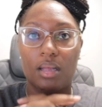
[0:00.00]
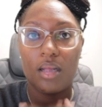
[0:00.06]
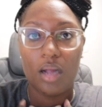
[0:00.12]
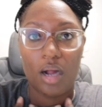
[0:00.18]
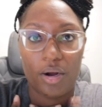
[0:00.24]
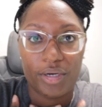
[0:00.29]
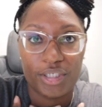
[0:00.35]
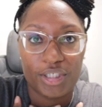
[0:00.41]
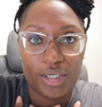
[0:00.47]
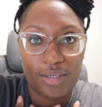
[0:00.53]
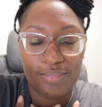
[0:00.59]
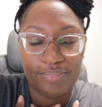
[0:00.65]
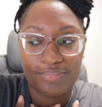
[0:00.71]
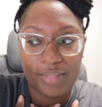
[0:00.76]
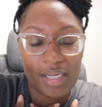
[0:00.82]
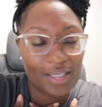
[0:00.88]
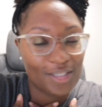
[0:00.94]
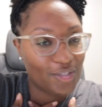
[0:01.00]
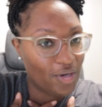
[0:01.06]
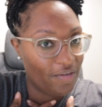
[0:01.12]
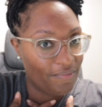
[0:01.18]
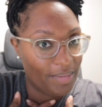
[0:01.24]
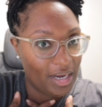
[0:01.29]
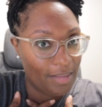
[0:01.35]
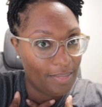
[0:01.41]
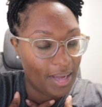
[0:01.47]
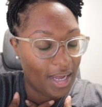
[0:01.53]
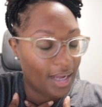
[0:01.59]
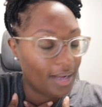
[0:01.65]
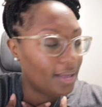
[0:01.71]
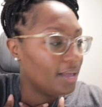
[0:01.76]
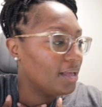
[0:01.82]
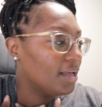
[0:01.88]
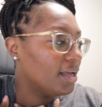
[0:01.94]
All right, y'all. So I made it
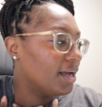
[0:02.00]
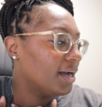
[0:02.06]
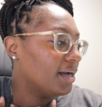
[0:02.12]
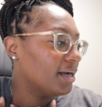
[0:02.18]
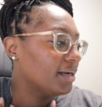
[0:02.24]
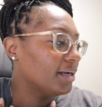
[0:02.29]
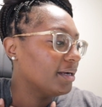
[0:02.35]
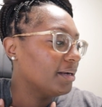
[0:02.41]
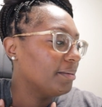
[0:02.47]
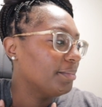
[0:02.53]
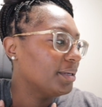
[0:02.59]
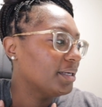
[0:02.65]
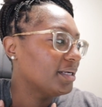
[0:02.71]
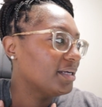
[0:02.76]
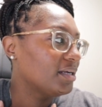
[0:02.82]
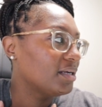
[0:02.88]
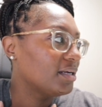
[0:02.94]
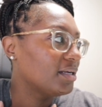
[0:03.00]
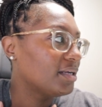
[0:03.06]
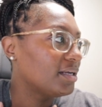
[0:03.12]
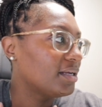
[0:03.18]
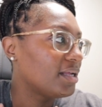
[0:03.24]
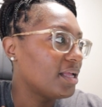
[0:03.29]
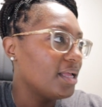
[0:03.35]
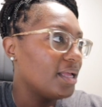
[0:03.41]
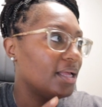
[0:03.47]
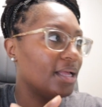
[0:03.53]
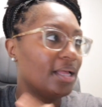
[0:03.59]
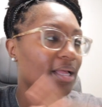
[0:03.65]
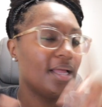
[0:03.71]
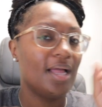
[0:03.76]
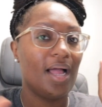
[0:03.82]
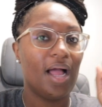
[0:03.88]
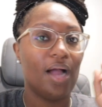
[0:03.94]
back.
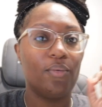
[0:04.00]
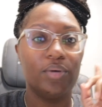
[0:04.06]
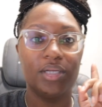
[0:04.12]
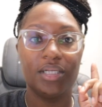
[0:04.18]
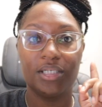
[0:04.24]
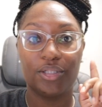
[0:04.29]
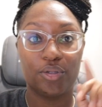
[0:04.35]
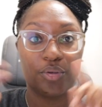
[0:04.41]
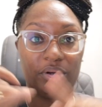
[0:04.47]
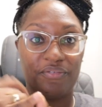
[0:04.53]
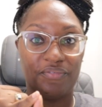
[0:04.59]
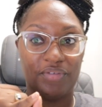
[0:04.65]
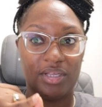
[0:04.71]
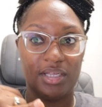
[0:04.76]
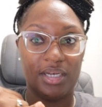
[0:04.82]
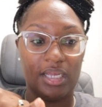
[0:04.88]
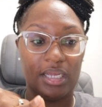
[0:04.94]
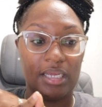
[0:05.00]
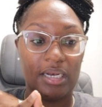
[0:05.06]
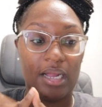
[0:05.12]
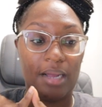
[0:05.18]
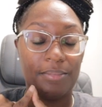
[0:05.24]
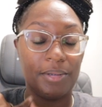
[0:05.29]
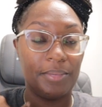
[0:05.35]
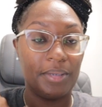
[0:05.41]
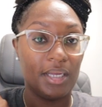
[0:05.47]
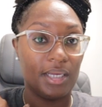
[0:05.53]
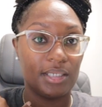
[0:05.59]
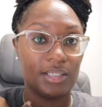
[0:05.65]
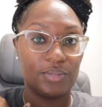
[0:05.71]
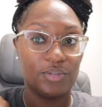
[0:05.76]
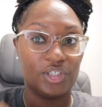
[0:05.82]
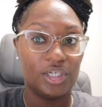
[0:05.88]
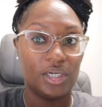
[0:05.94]
I went thrifting, and I'm gonna be
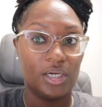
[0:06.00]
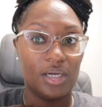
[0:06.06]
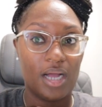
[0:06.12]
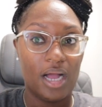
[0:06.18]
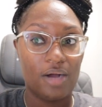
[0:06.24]
honest with y'all.